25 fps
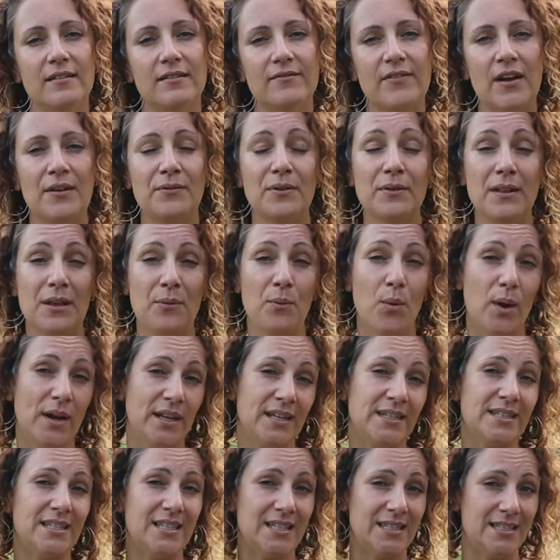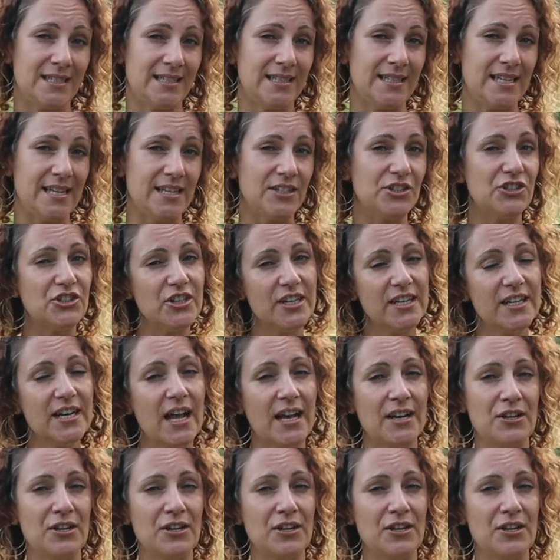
if I really wanted to teach it.